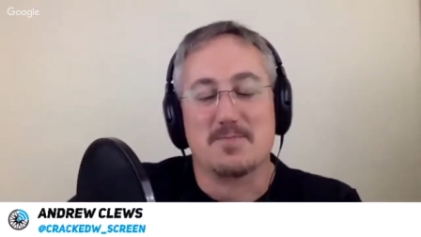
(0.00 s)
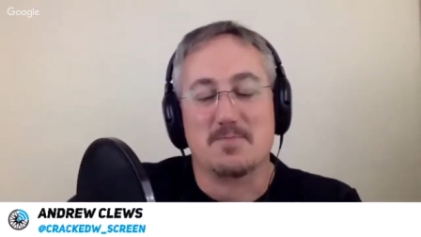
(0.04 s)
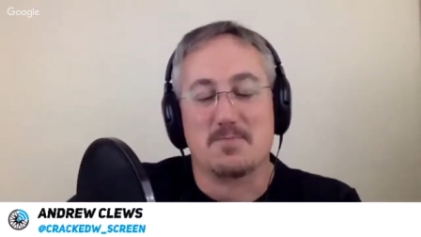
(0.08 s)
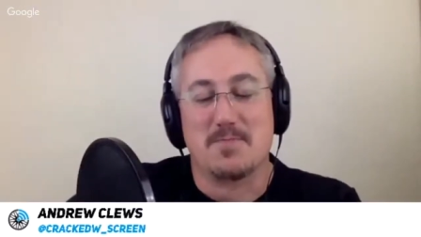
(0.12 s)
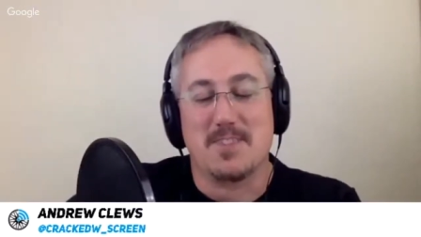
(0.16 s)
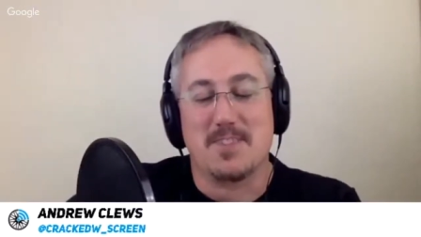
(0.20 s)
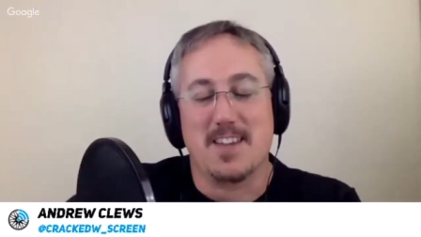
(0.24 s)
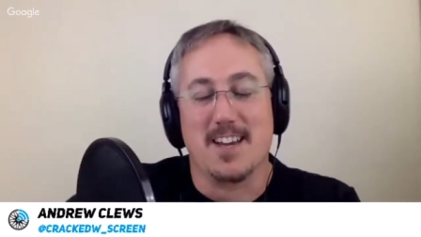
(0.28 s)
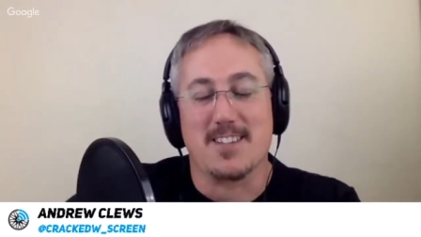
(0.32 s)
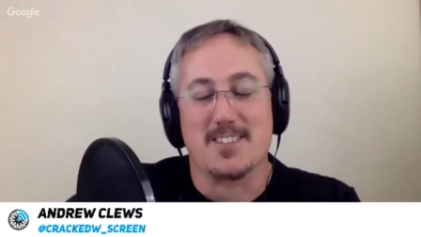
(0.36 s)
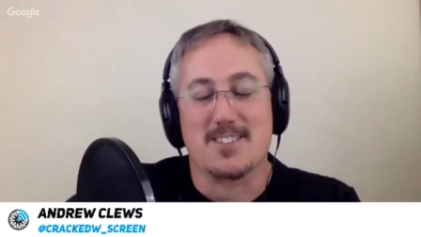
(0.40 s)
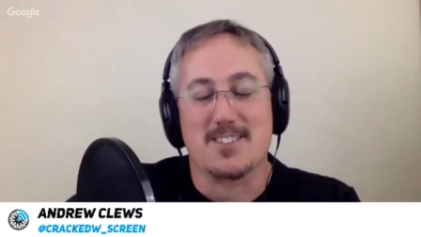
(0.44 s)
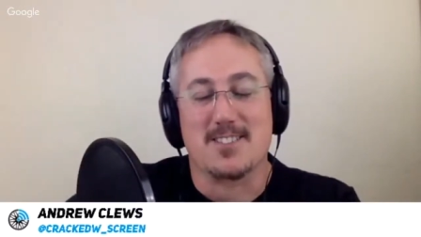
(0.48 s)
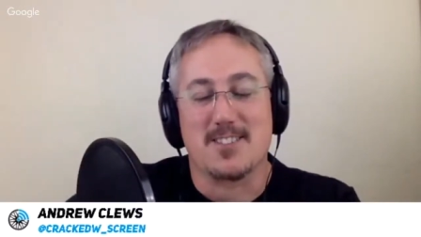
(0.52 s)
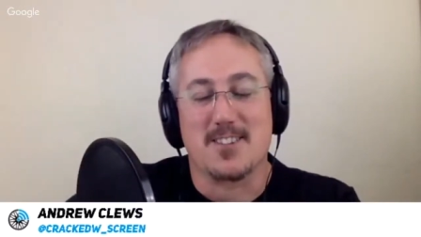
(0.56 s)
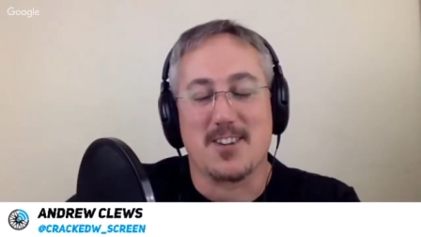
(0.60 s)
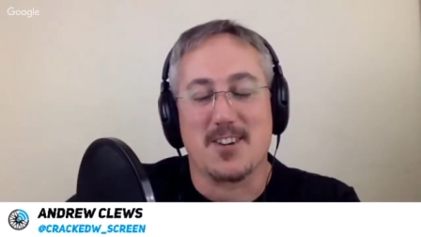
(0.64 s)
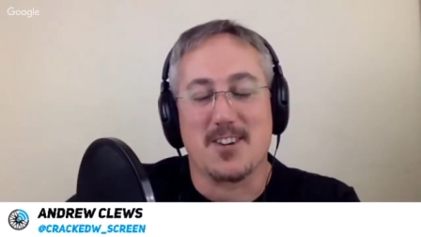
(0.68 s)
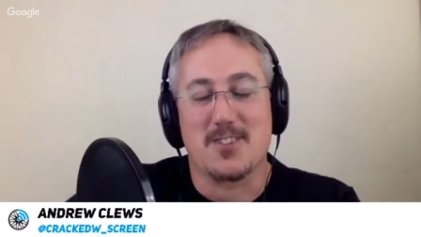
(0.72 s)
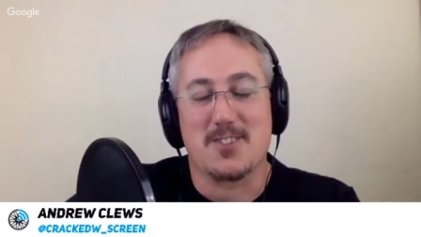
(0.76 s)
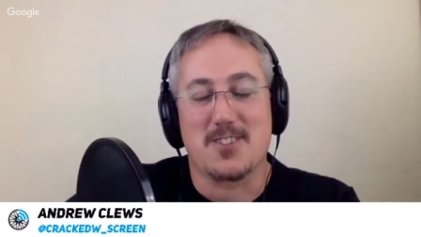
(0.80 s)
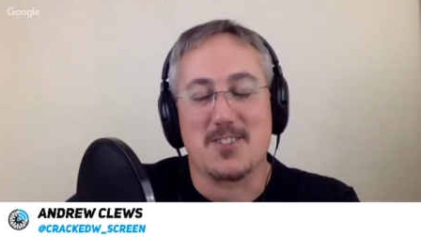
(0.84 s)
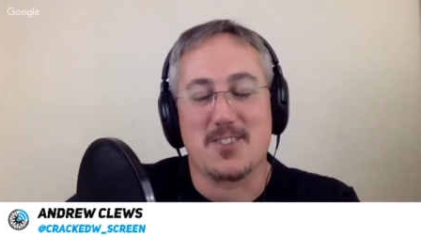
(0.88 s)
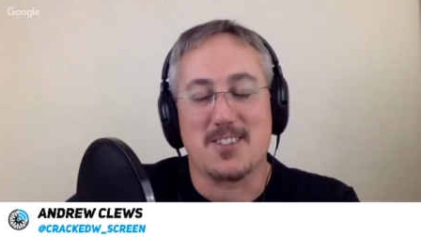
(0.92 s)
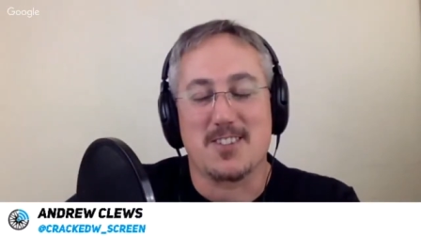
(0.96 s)
Yes,
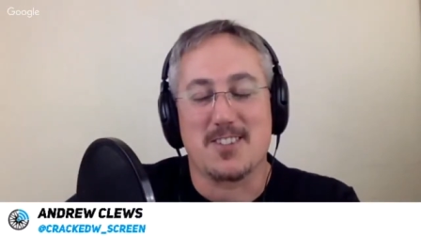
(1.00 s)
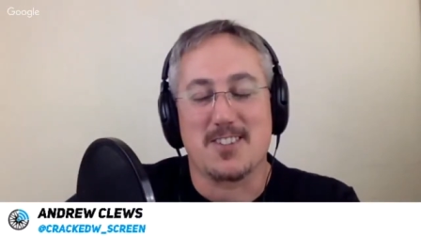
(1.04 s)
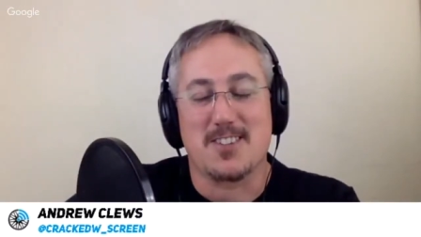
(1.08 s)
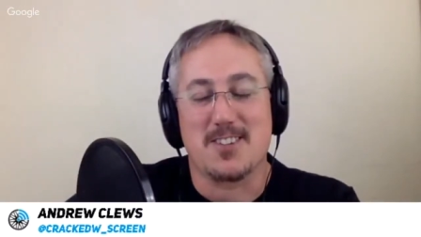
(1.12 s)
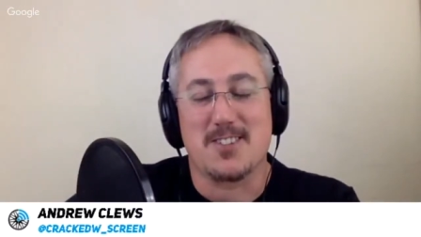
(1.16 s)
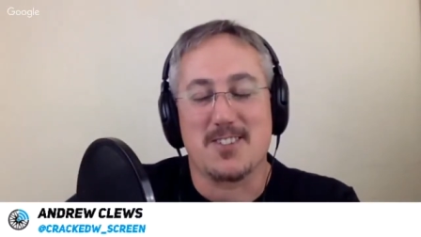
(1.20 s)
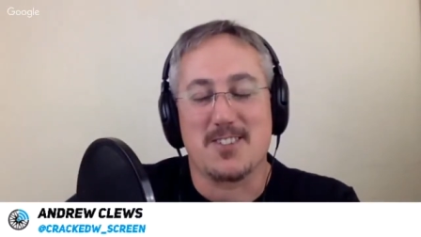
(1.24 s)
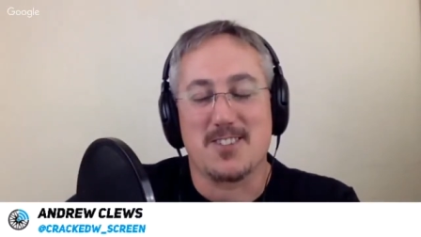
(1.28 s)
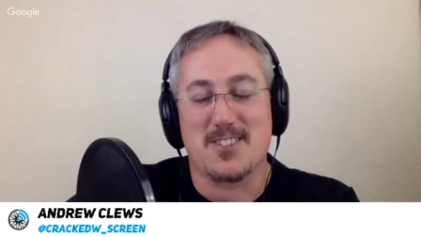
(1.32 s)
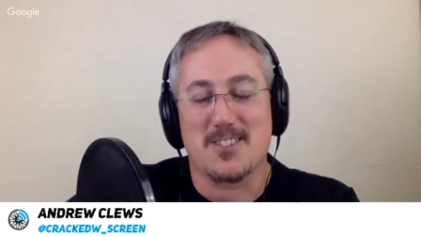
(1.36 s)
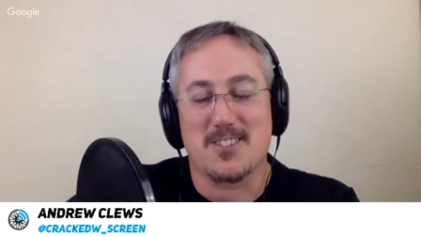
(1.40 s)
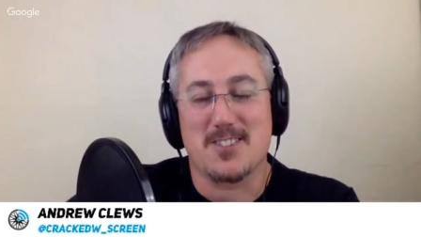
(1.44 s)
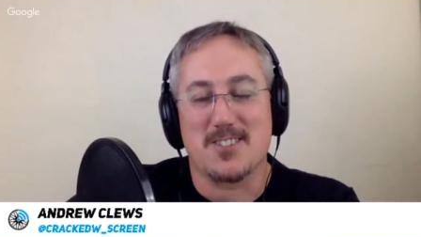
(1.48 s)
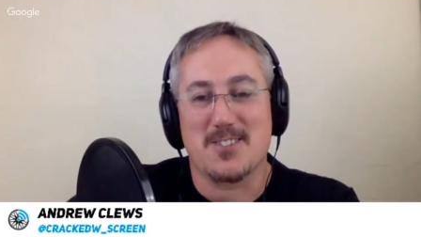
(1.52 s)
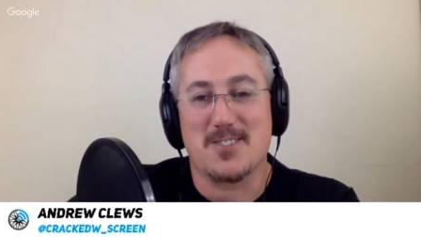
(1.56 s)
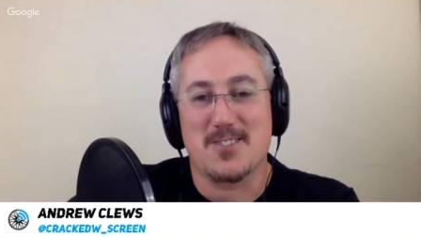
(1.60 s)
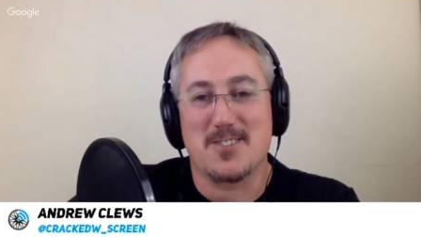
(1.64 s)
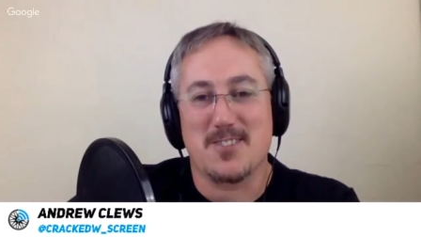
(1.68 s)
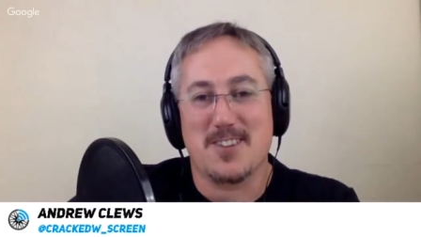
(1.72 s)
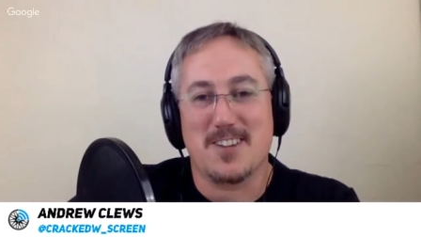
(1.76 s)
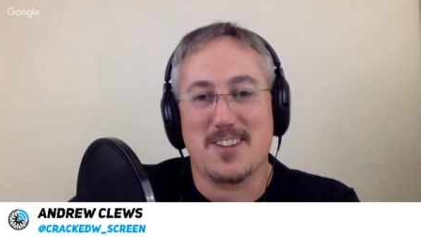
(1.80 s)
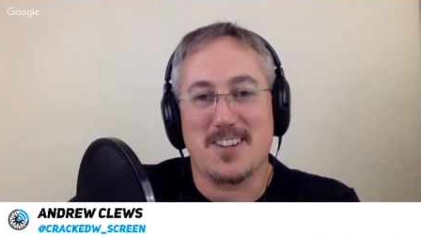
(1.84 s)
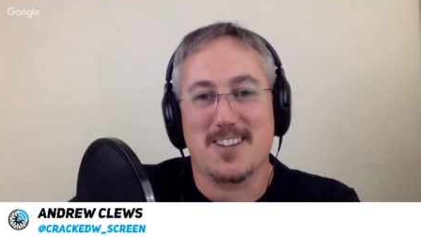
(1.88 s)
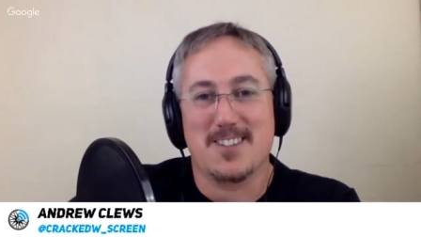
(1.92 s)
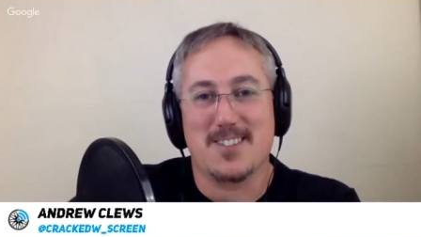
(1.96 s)
go to
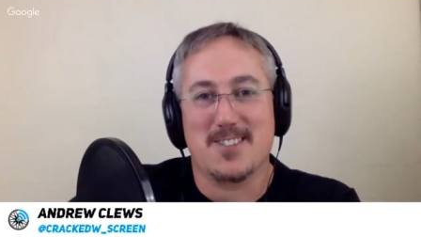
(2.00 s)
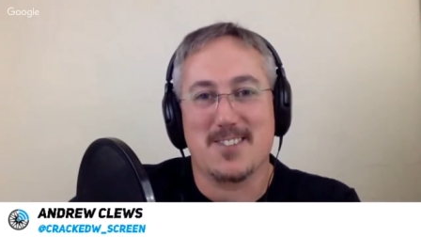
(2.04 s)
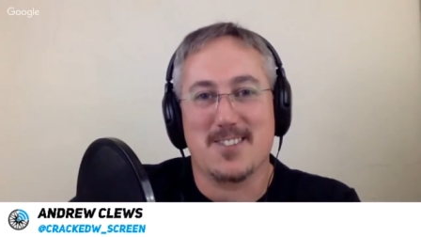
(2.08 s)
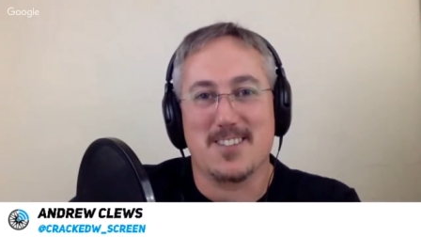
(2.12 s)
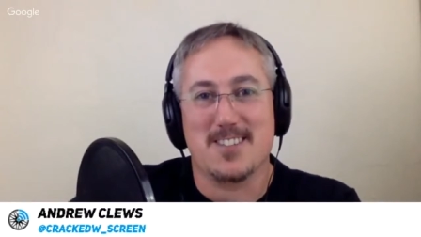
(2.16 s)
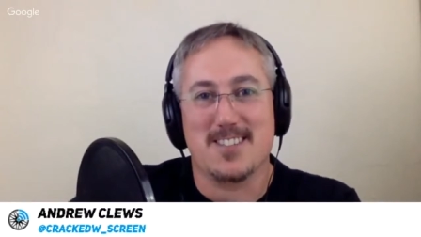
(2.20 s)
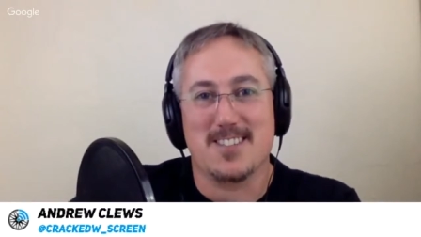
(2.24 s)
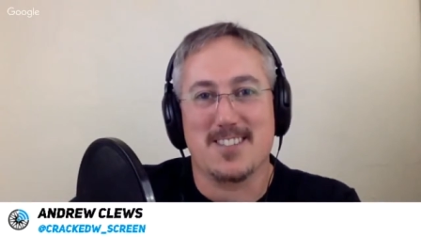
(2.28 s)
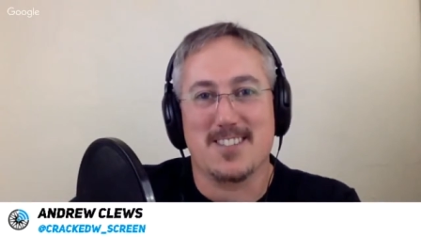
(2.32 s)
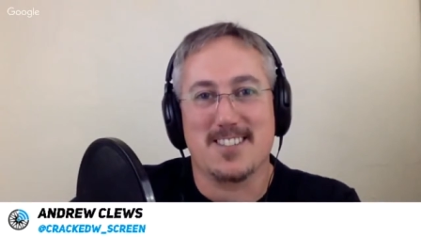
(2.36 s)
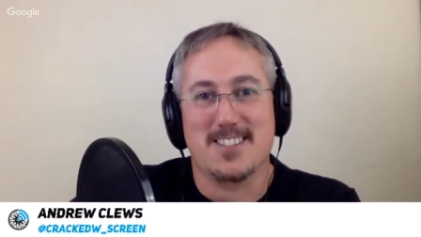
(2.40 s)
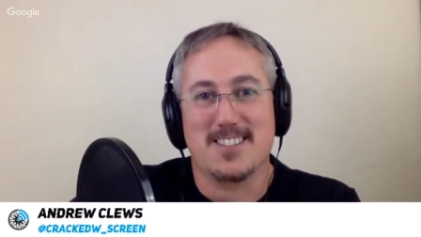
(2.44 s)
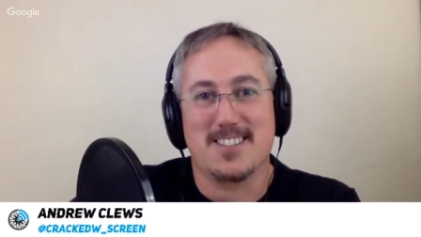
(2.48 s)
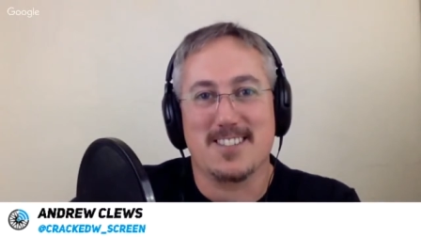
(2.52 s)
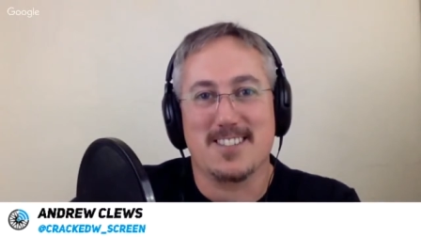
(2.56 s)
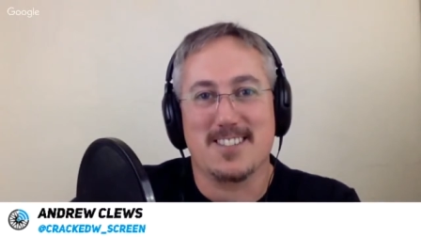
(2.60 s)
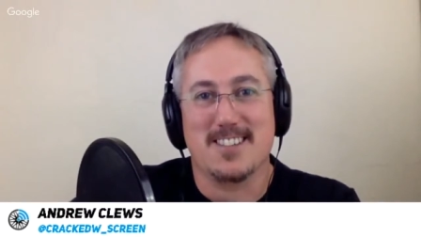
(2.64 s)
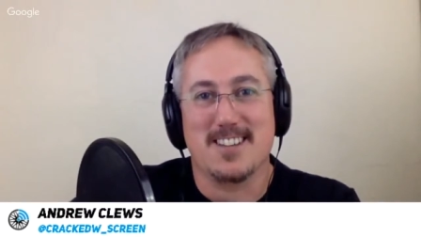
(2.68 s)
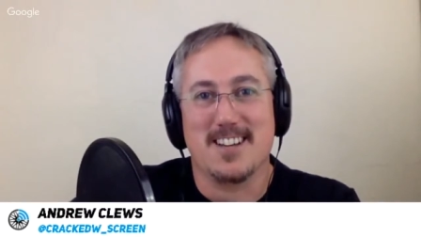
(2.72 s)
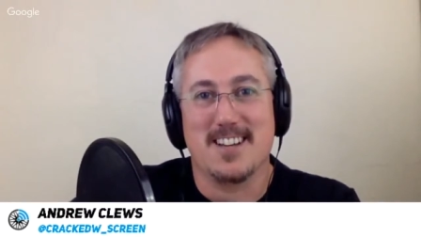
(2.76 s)
Twitter